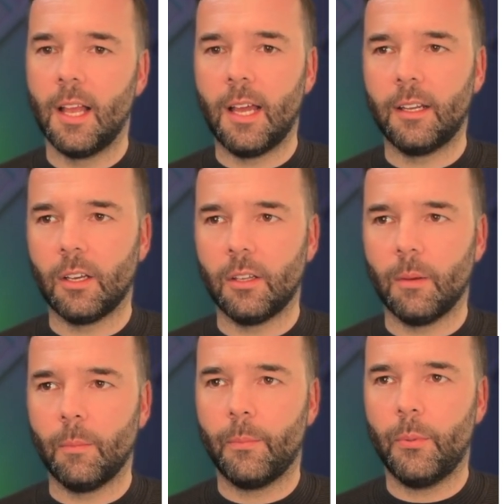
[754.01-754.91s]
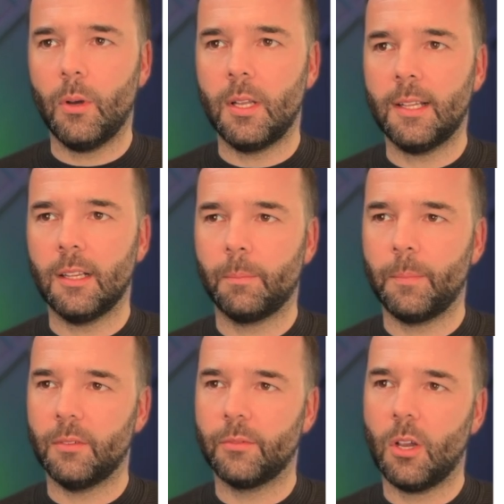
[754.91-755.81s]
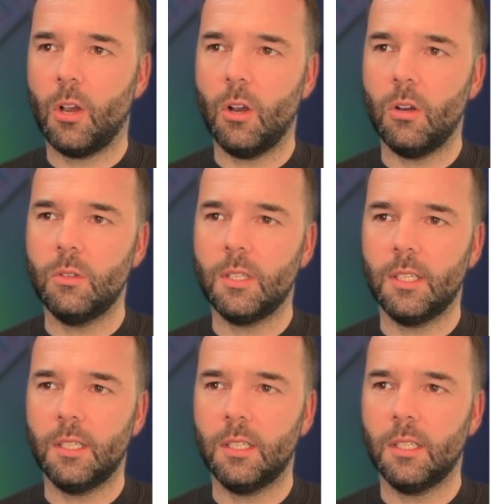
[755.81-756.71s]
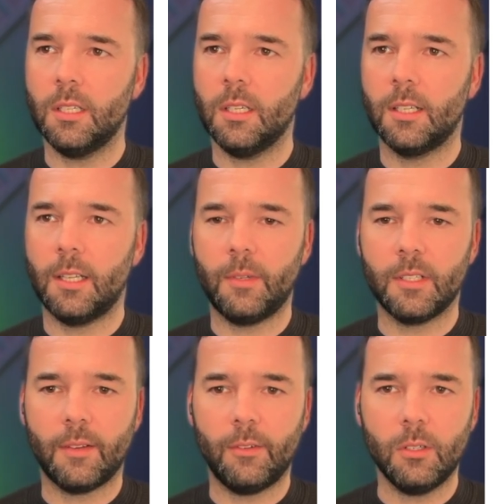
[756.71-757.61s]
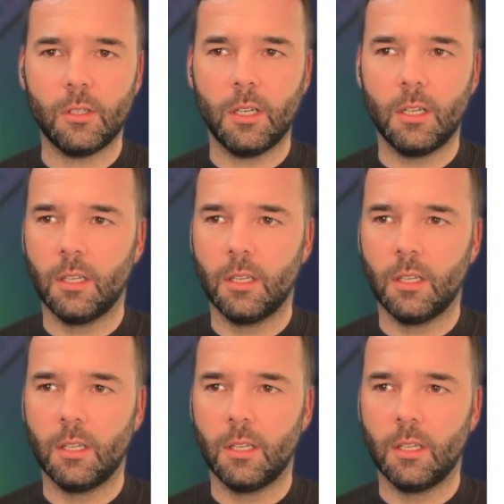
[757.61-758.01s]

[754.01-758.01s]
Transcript: and I'm going to put a little bit of code in. Let me just have a look.